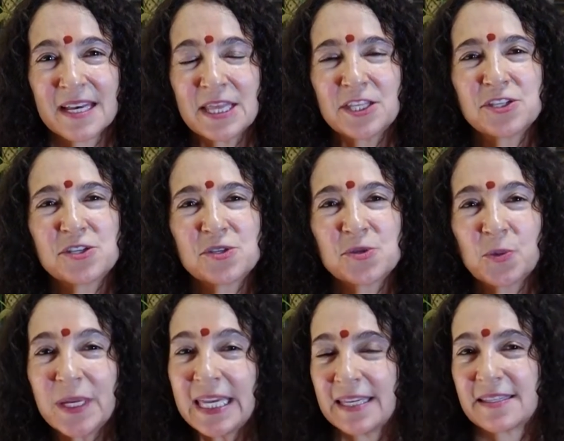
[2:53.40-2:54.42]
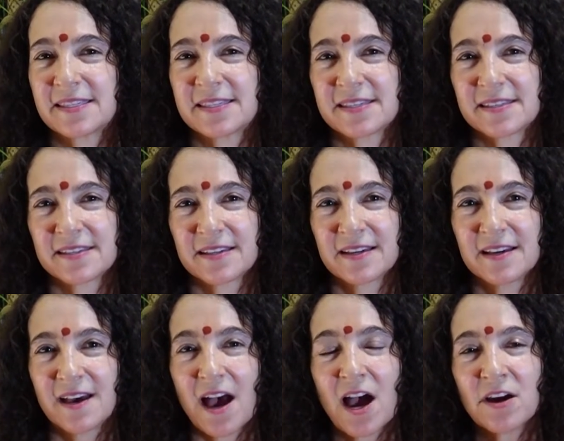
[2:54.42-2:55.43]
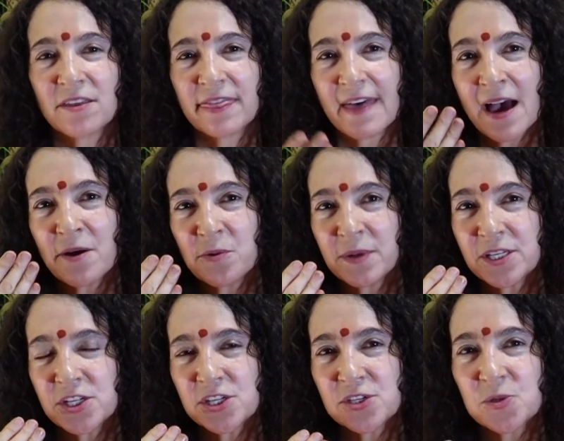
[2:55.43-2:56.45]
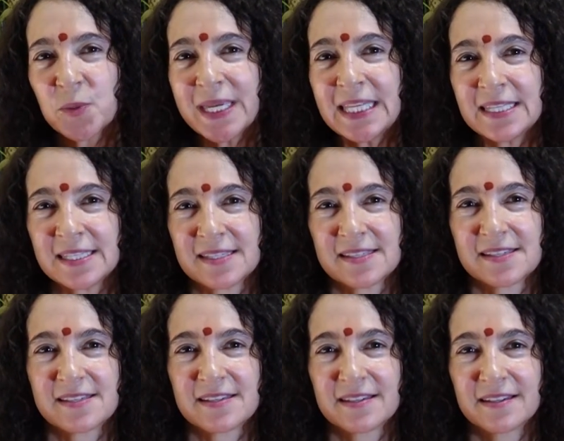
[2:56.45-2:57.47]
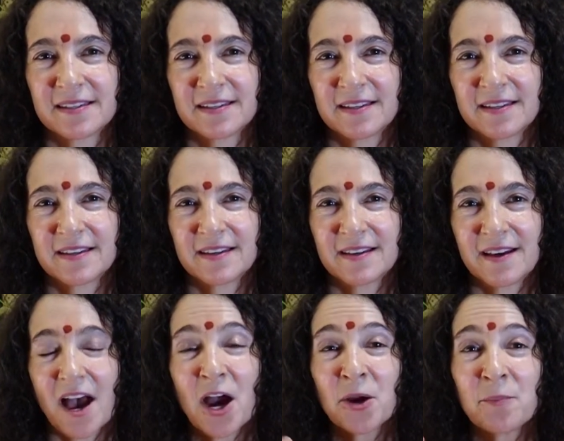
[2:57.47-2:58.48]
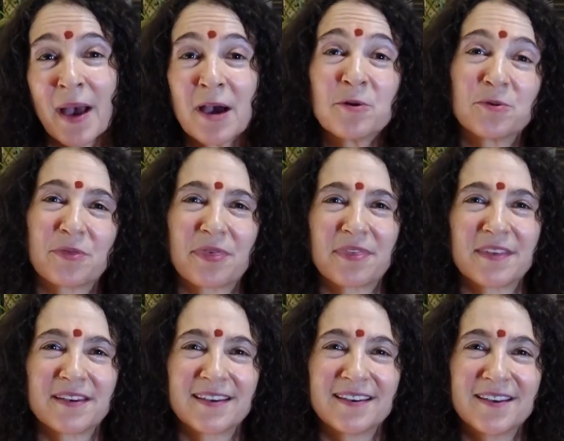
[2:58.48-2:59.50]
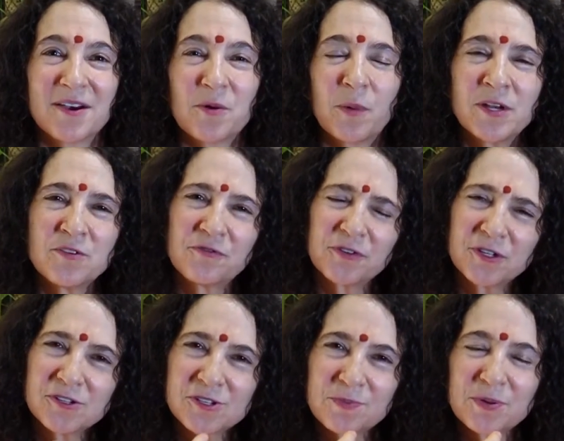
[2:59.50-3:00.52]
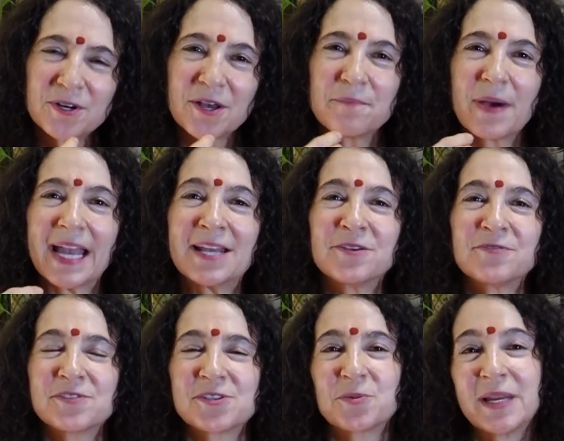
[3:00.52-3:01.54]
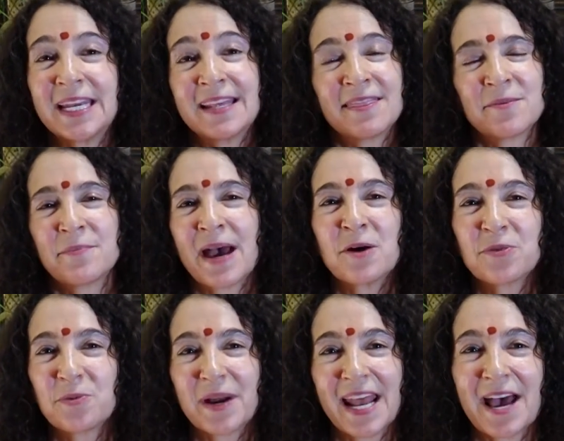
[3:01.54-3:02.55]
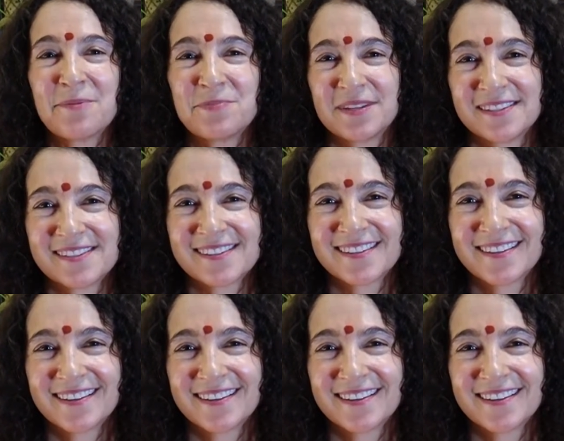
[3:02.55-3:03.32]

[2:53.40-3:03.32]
The sweets are that which sweetens our mouth. When you first put a bite of sweet in the mouth, what happens?